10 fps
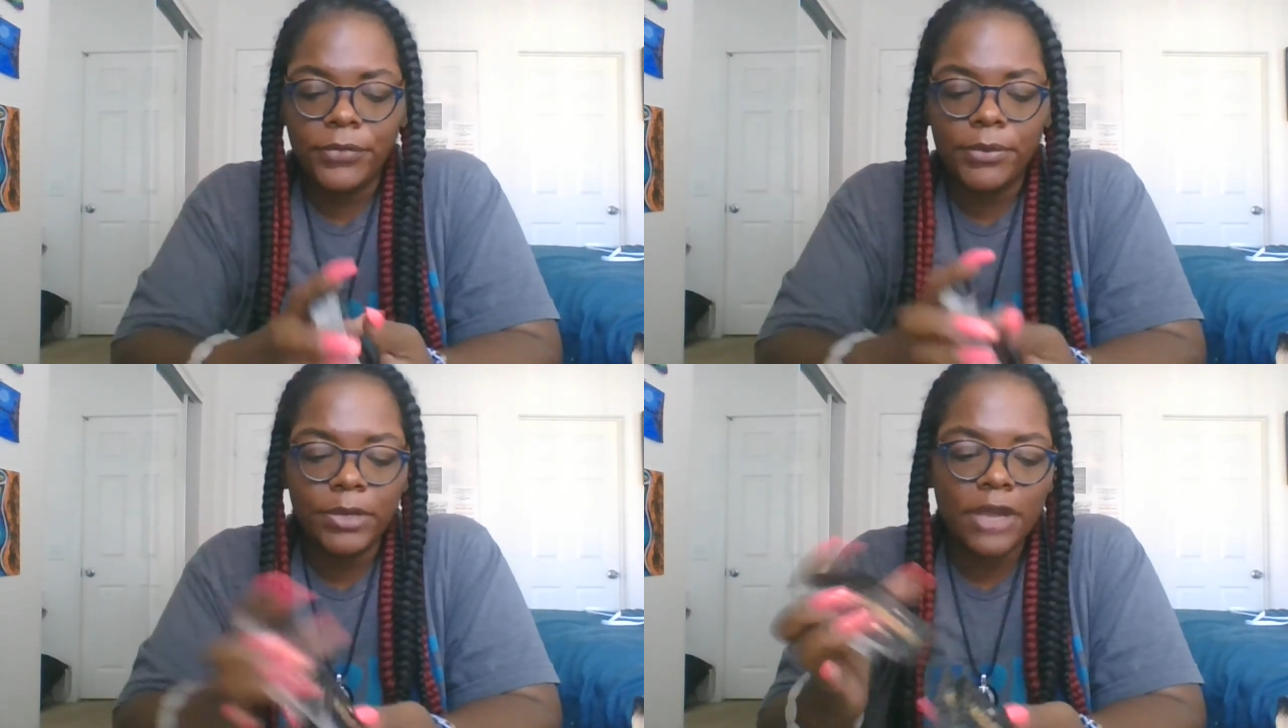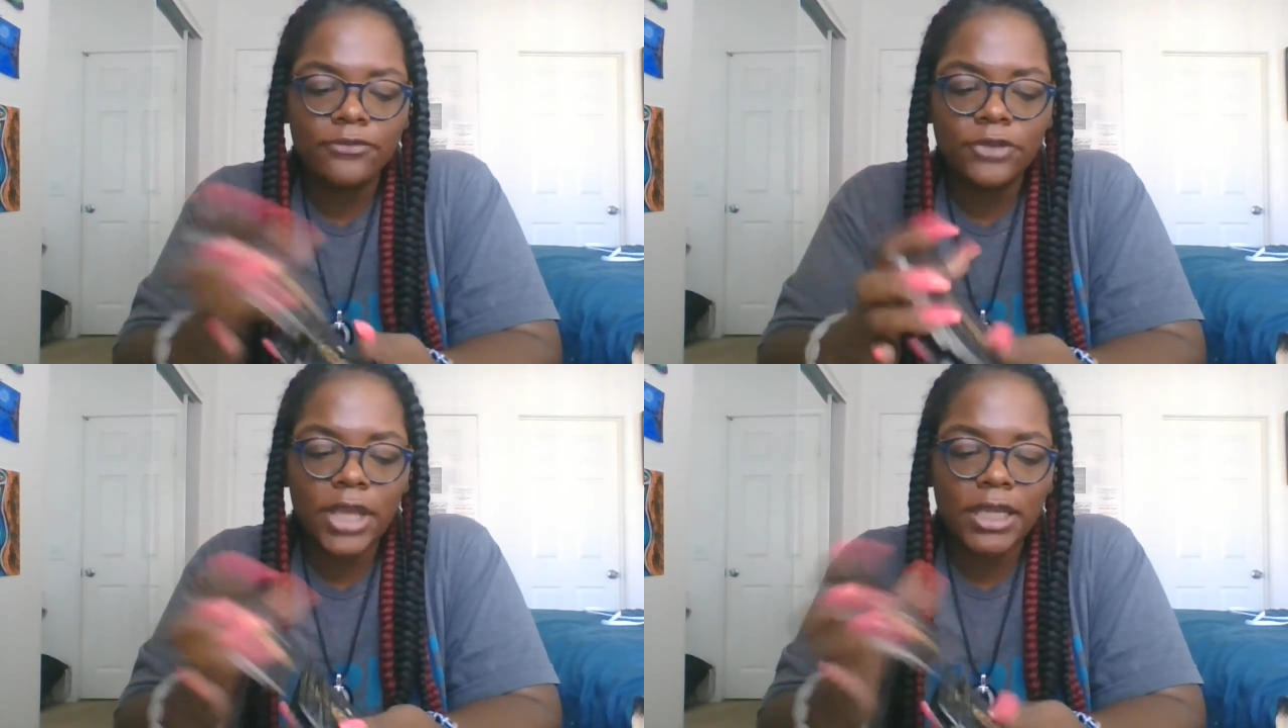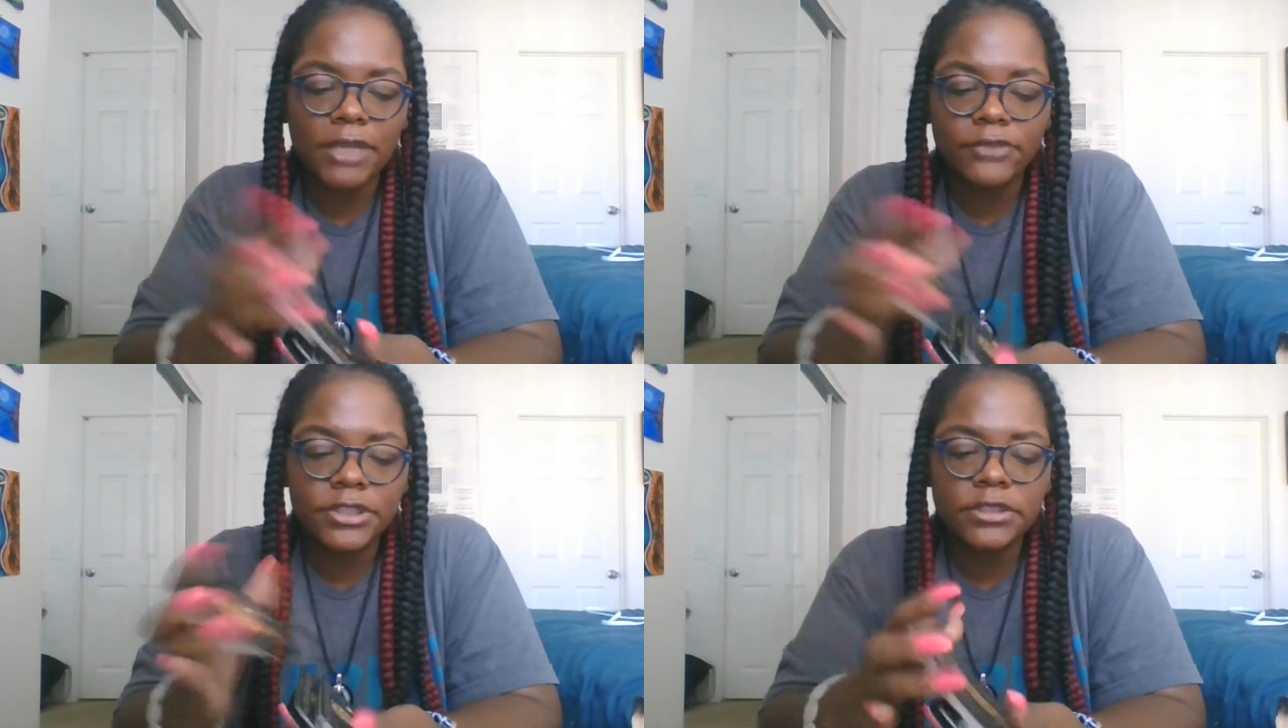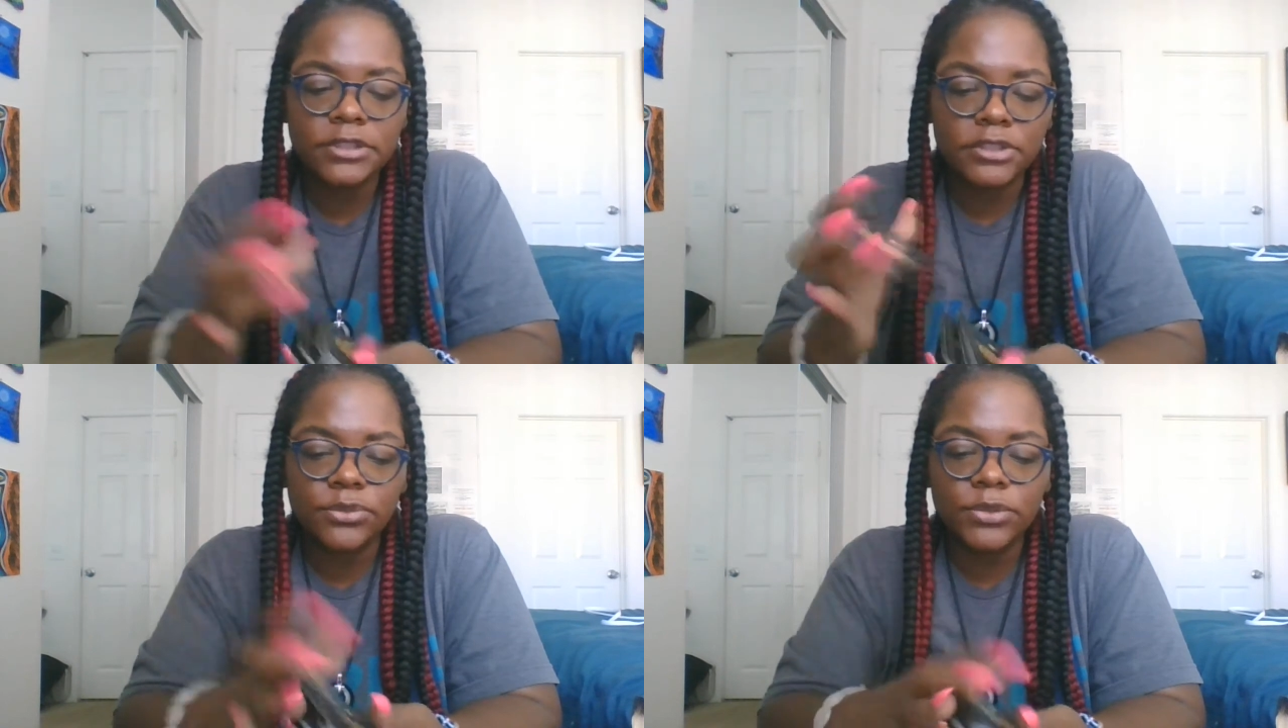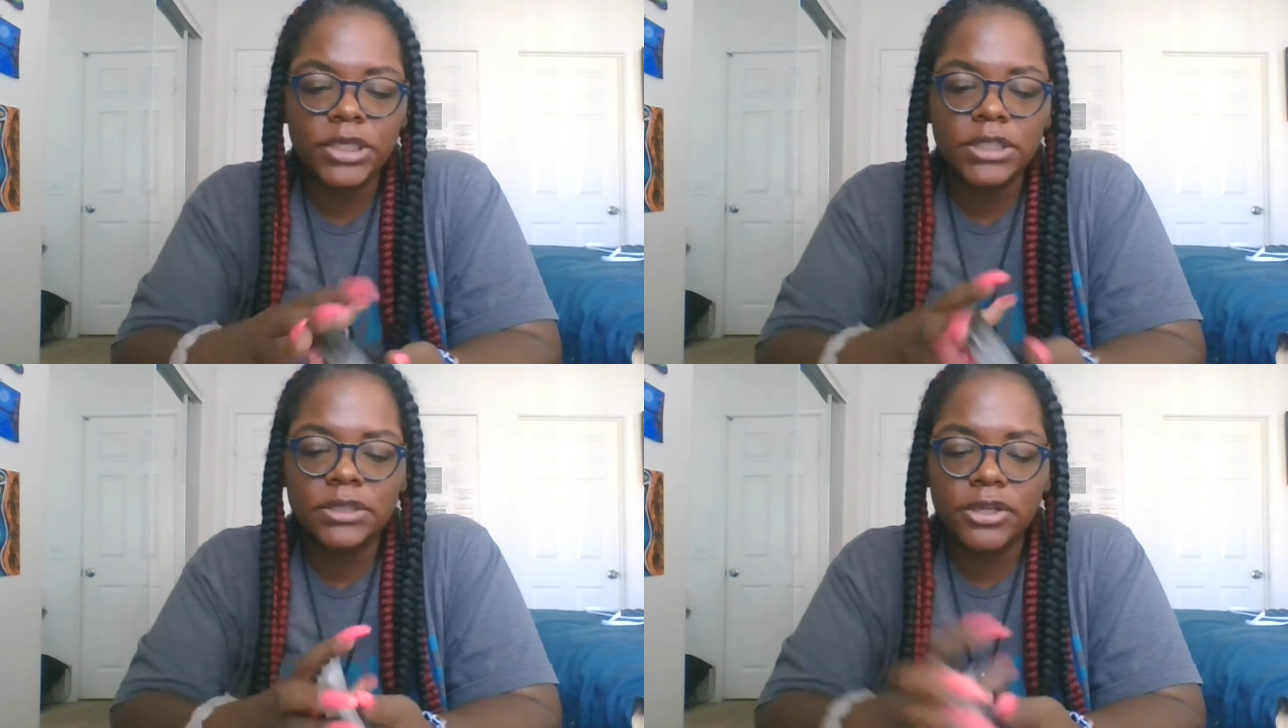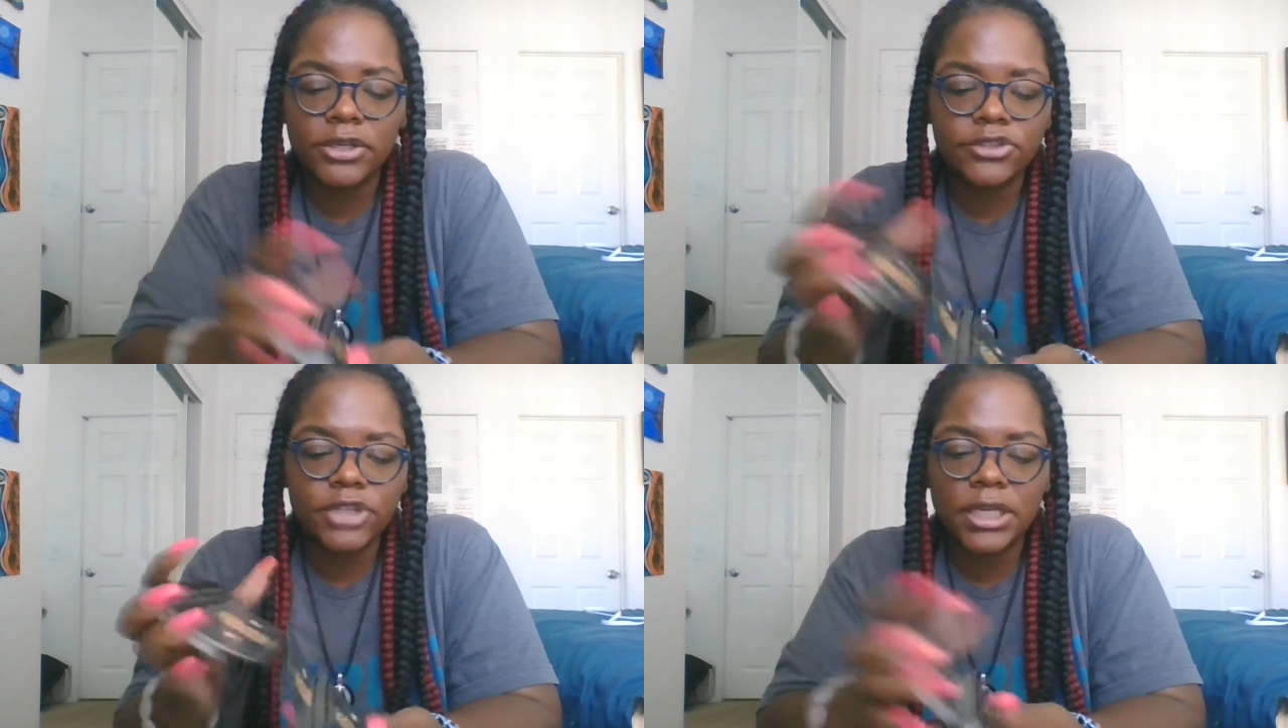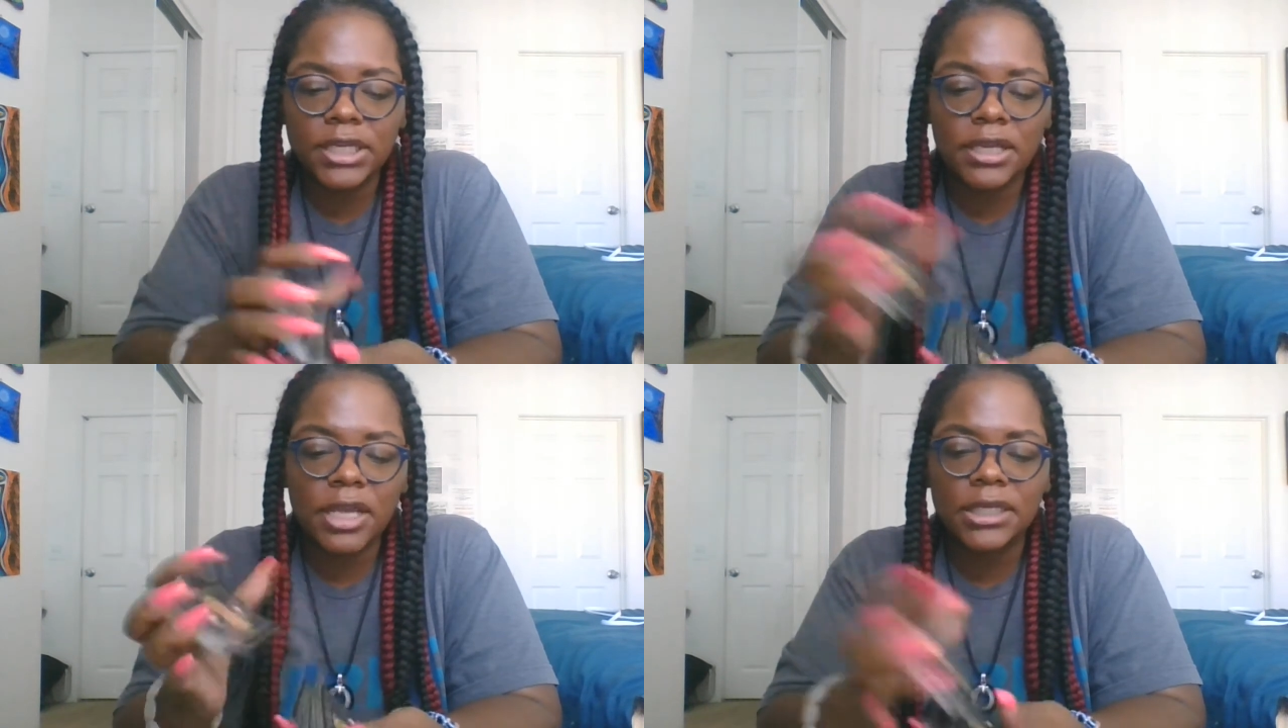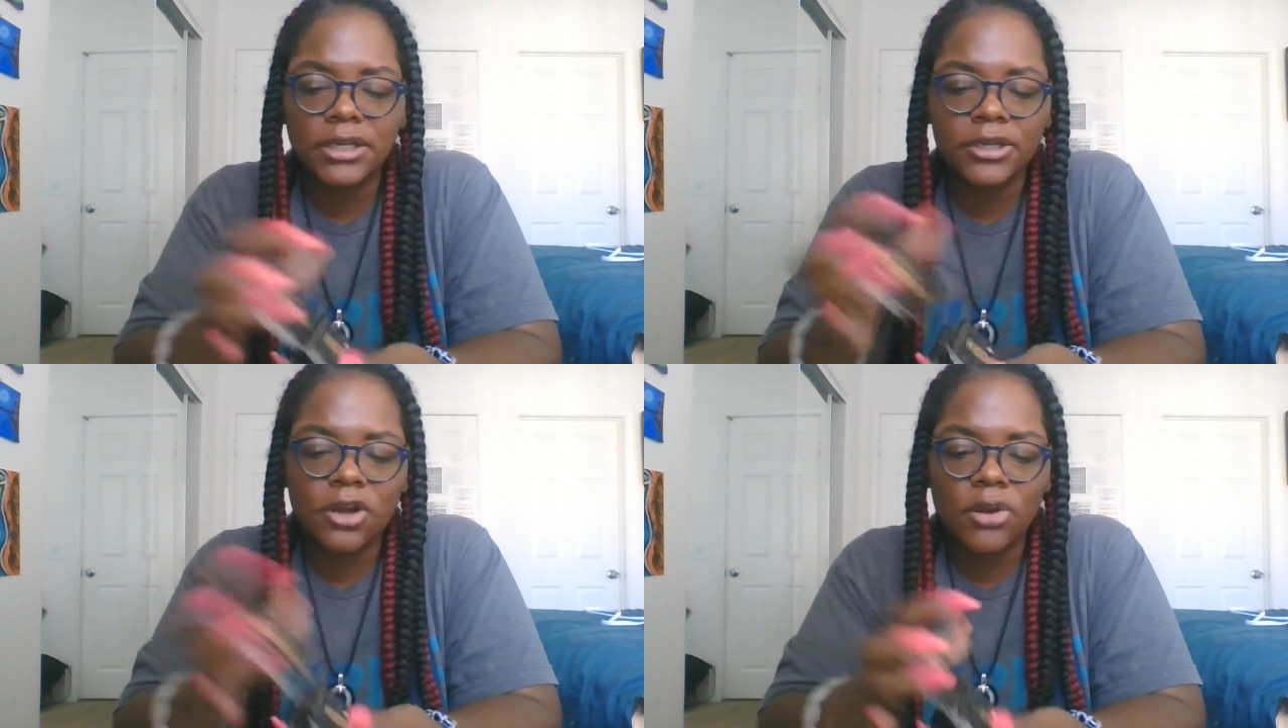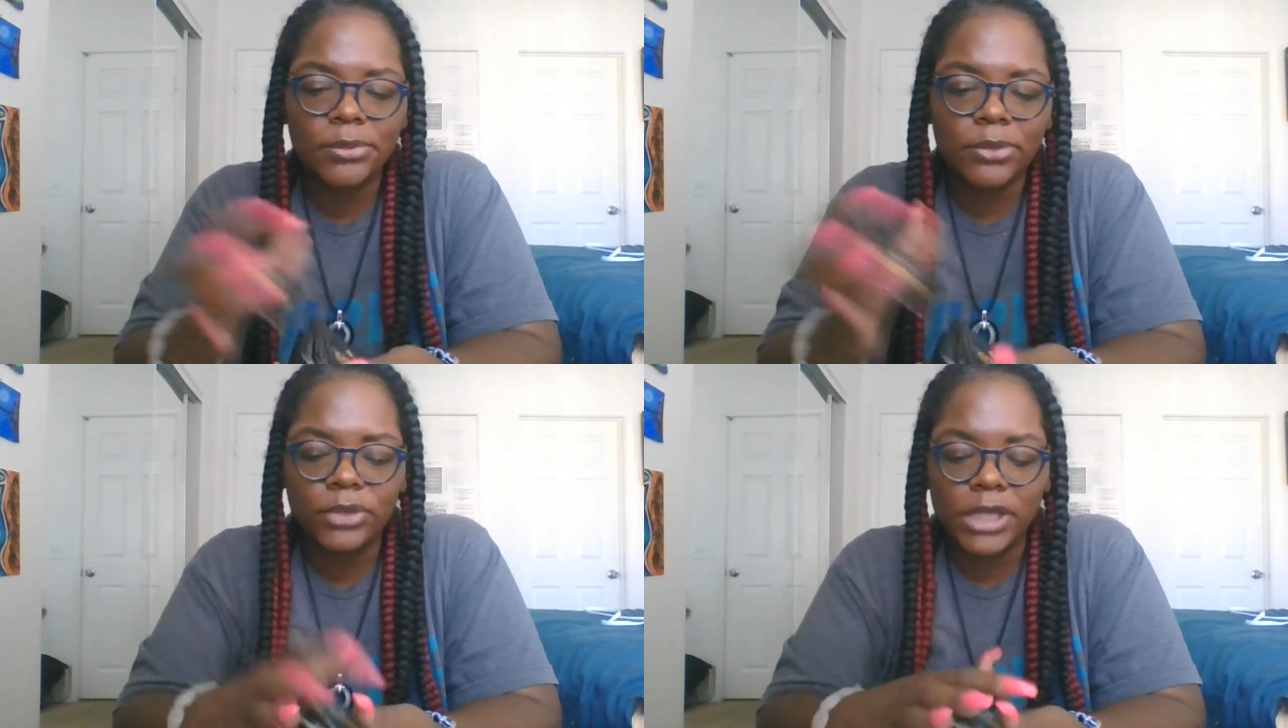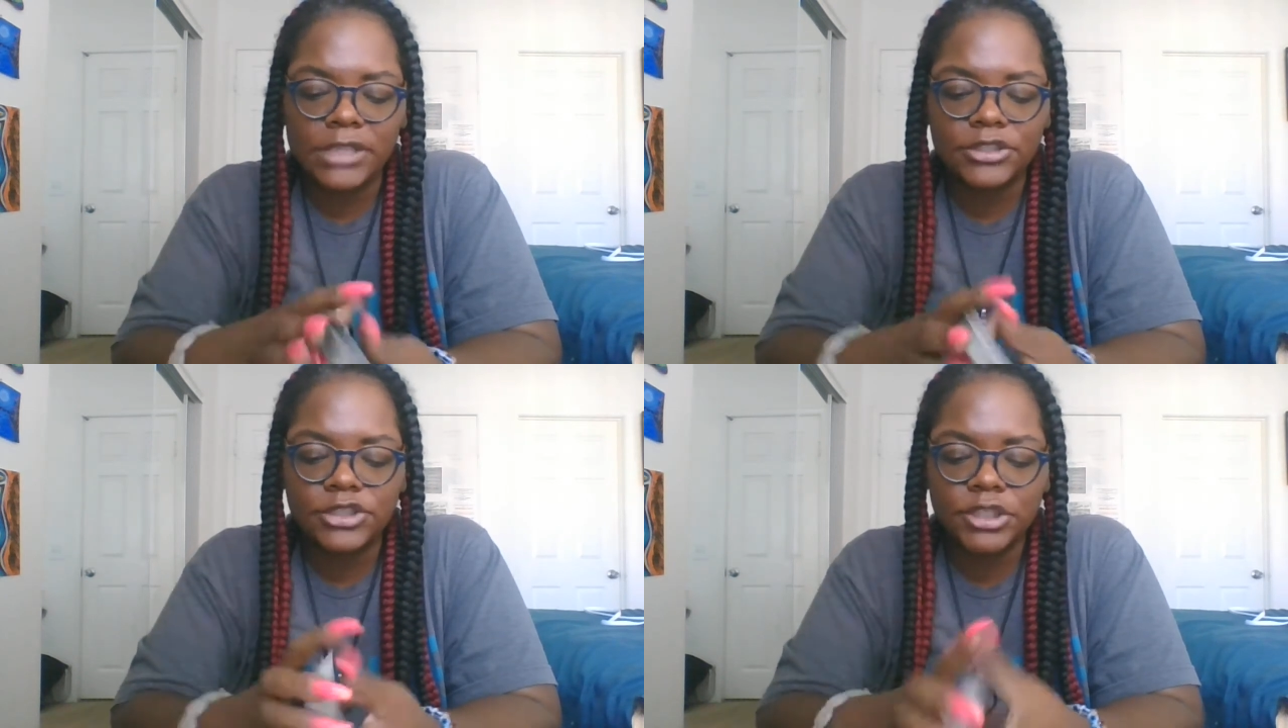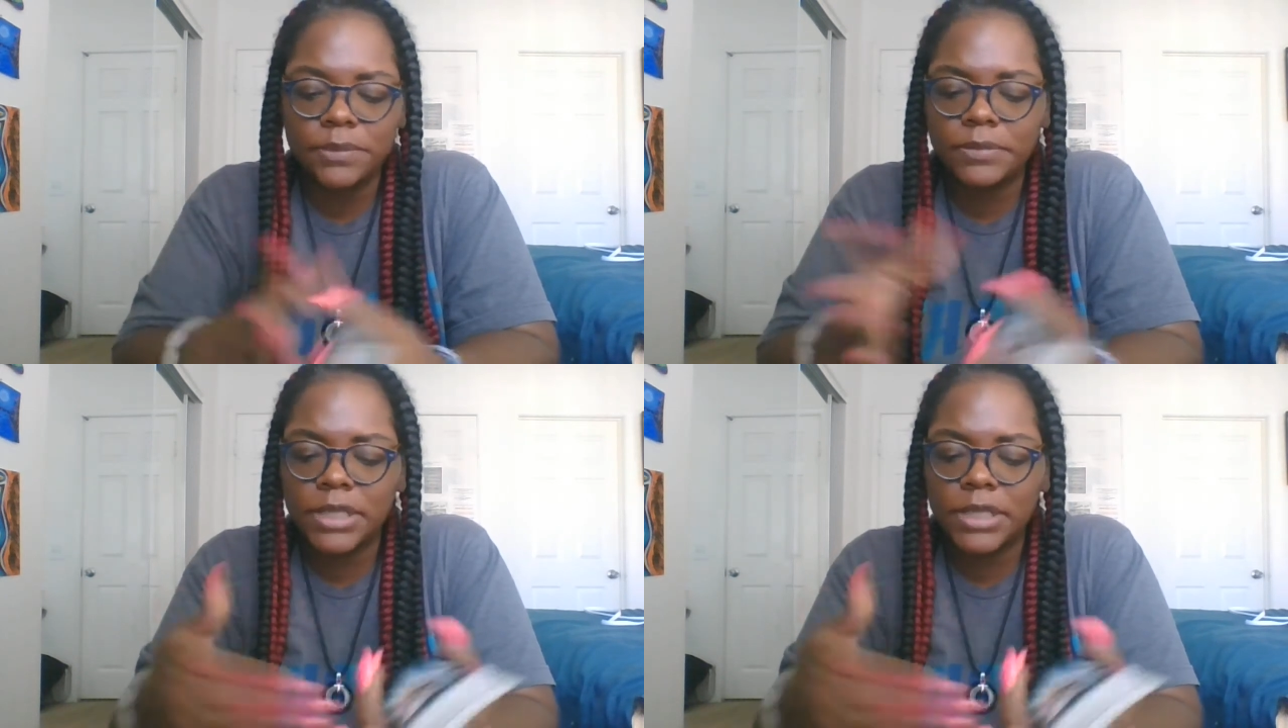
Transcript: But I feel like if this is a twin, they're trying to get out of their karmic relationship,